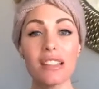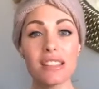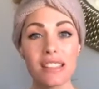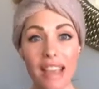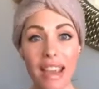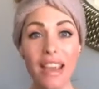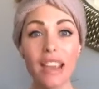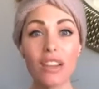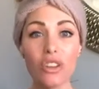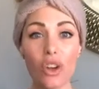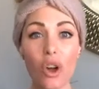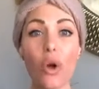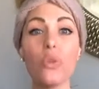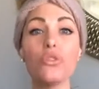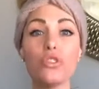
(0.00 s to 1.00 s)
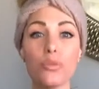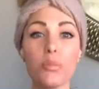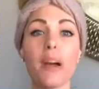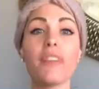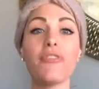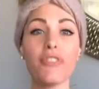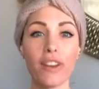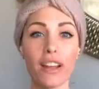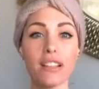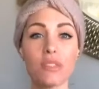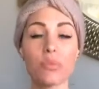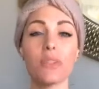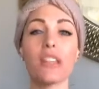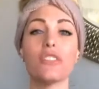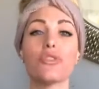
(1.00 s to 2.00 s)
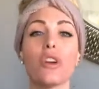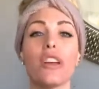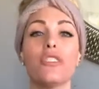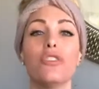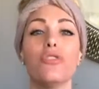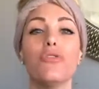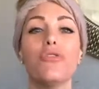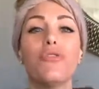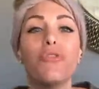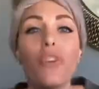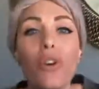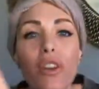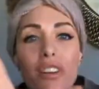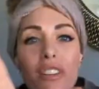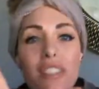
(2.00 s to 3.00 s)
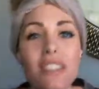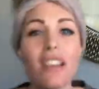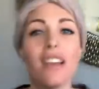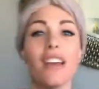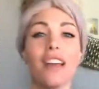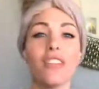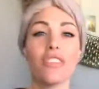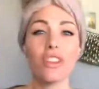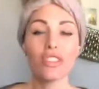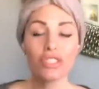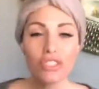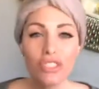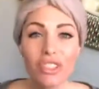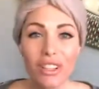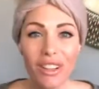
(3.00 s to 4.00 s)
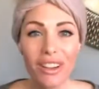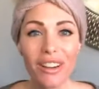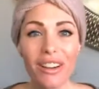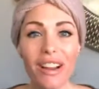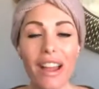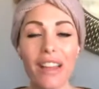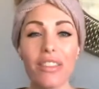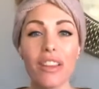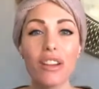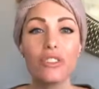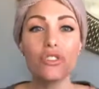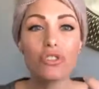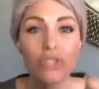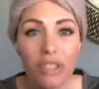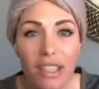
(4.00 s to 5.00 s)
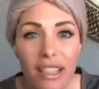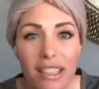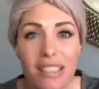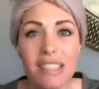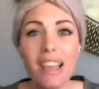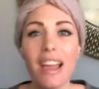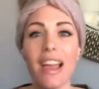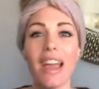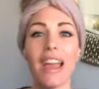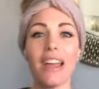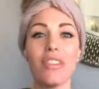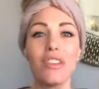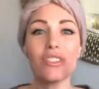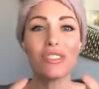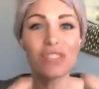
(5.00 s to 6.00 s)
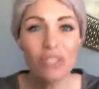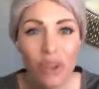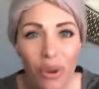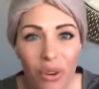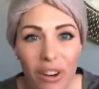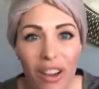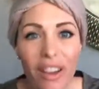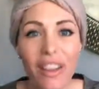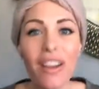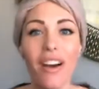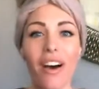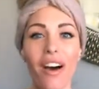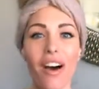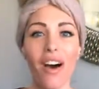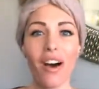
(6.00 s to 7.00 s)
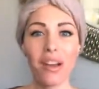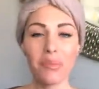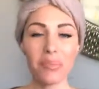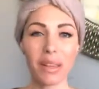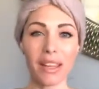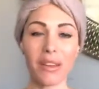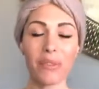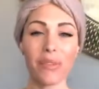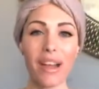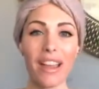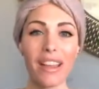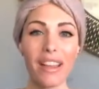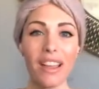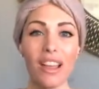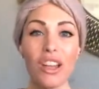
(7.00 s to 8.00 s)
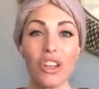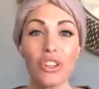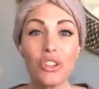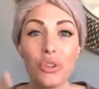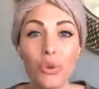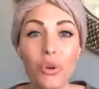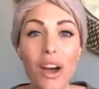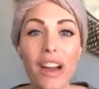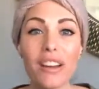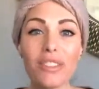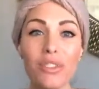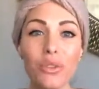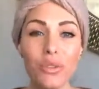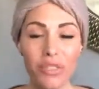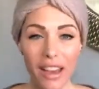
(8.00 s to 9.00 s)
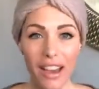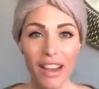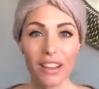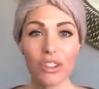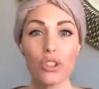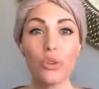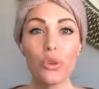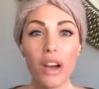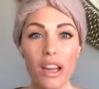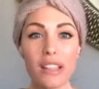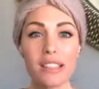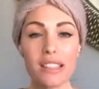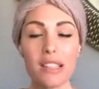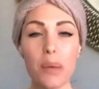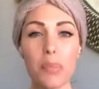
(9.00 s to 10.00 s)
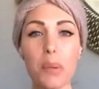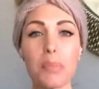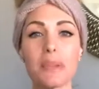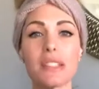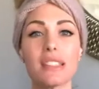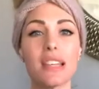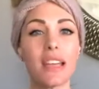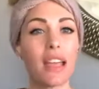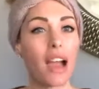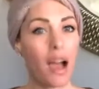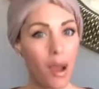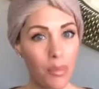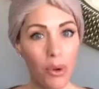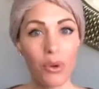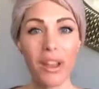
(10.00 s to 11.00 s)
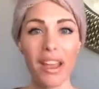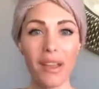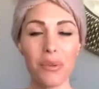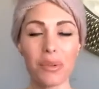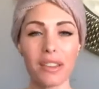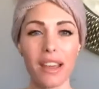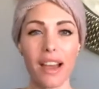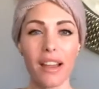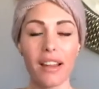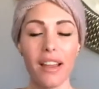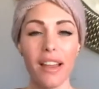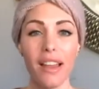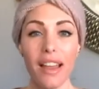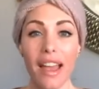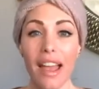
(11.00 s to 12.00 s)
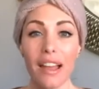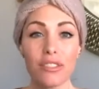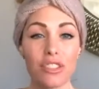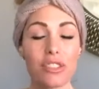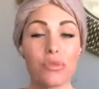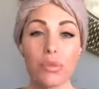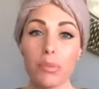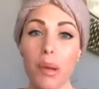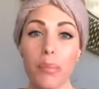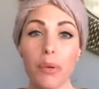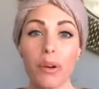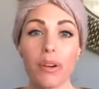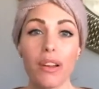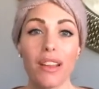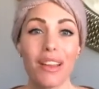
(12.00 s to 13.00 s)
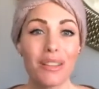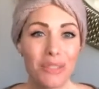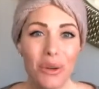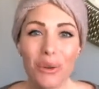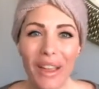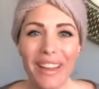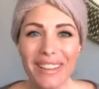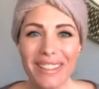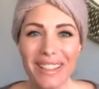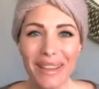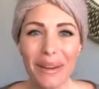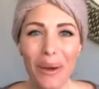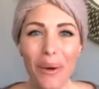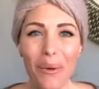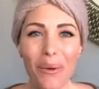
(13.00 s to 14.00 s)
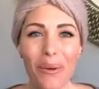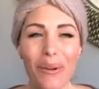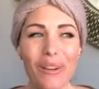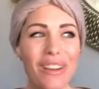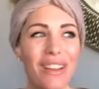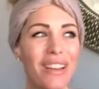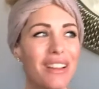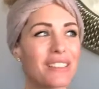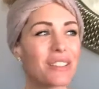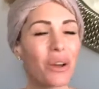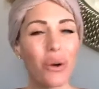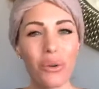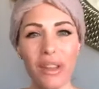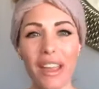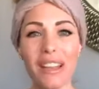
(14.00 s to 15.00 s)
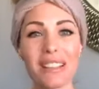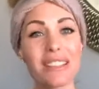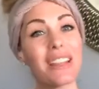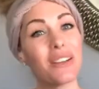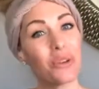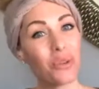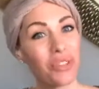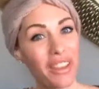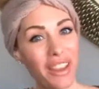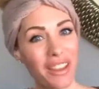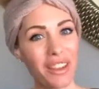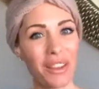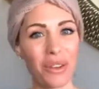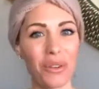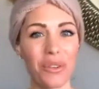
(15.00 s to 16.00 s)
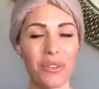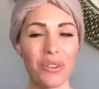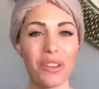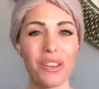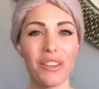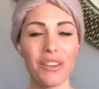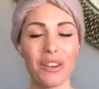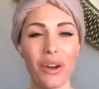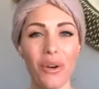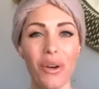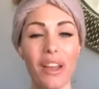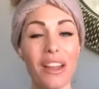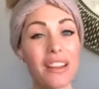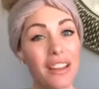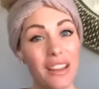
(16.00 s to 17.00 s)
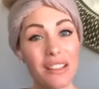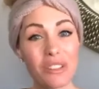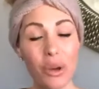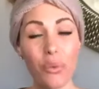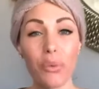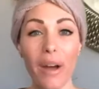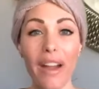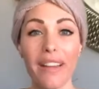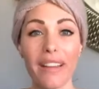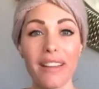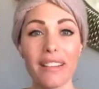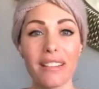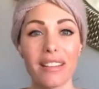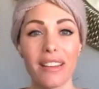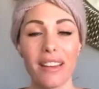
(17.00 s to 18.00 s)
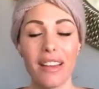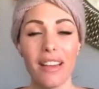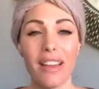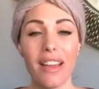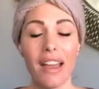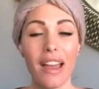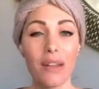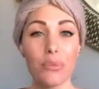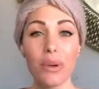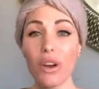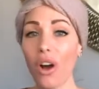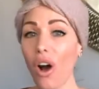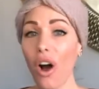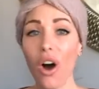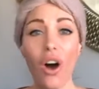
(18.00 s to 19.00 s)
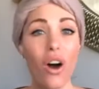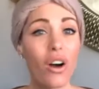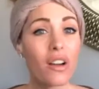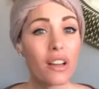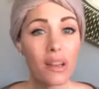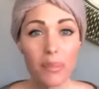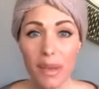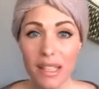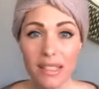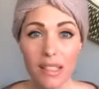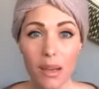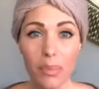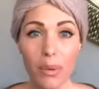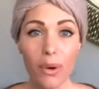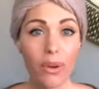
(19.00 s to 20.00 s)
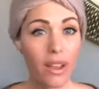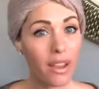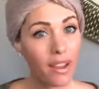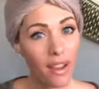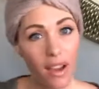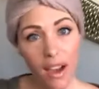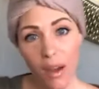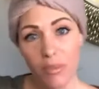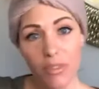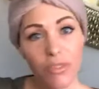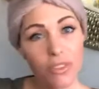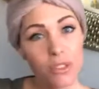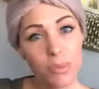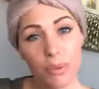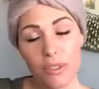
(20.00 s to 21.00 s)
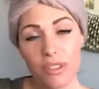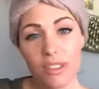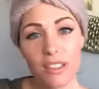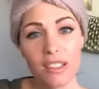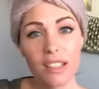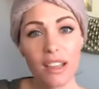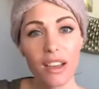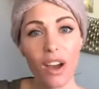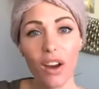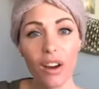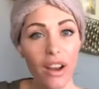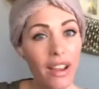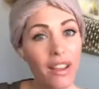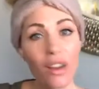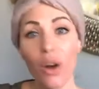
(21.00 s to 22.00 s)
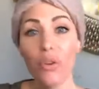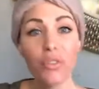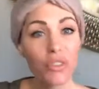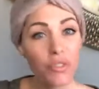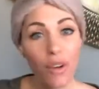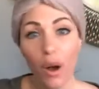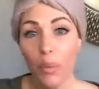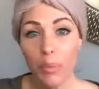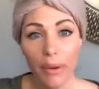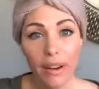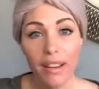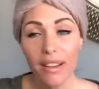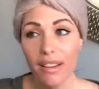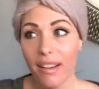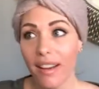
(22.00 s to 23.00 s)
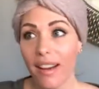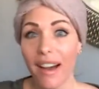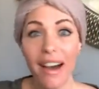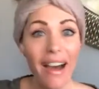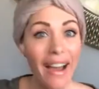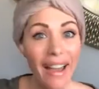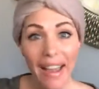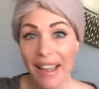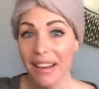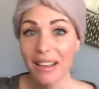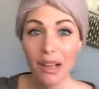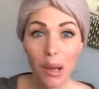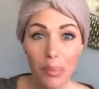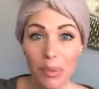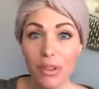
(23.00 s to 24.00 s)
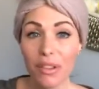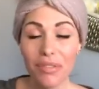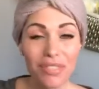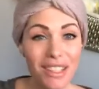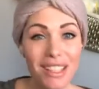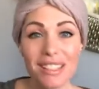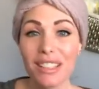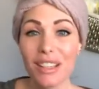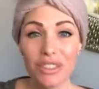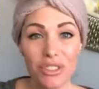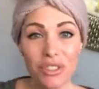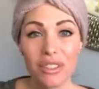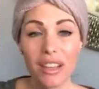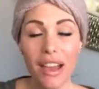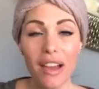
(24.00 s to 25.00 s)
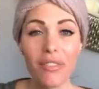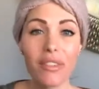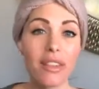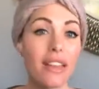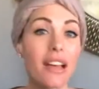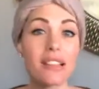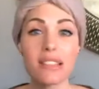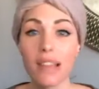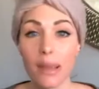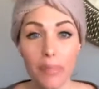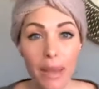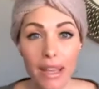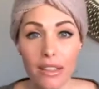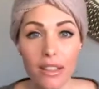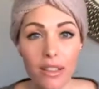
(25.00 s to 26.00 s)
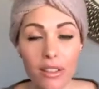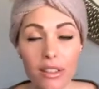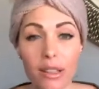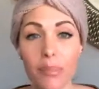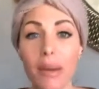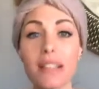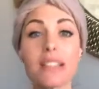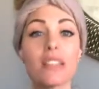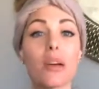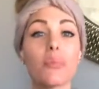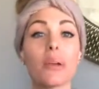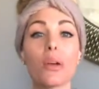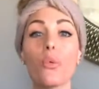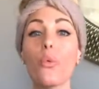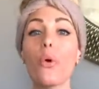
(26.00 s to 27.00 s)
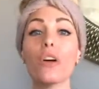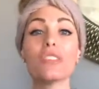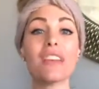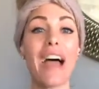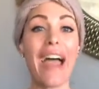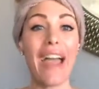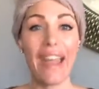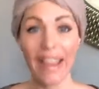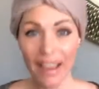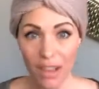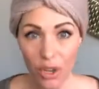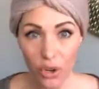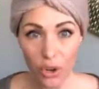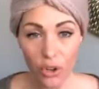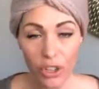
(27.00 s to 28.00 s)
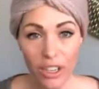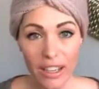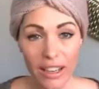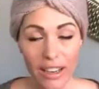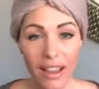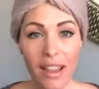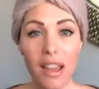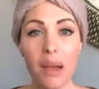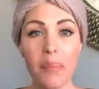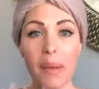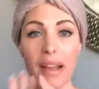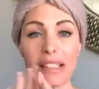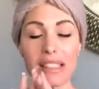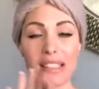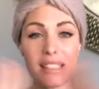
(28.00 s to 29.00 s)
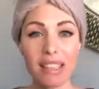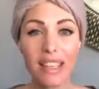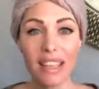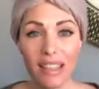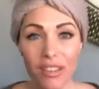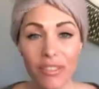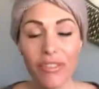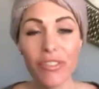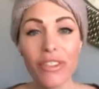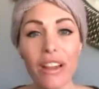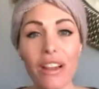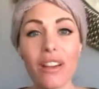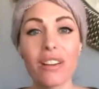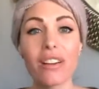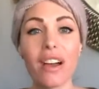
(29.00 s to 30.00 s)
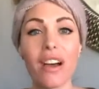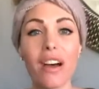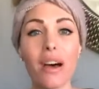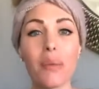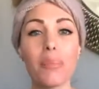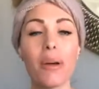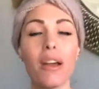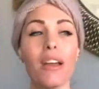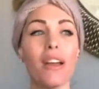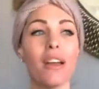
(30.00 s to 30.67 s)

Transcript: saying no to my friends when they try to force their sugar and their drinks and their soda on me, right? You got to do that. You got to step up and say, I'm okay with that. And just remember, it's okay to say no. It's okay to say no, thank you. You know, it's all right. And we're all gonna mess up. Okay, I'm the first person to say, all right, over fall break, I had a couple of things I shouldn't have. Yes, I paid dearly. My stomach was angry. My skin flared up.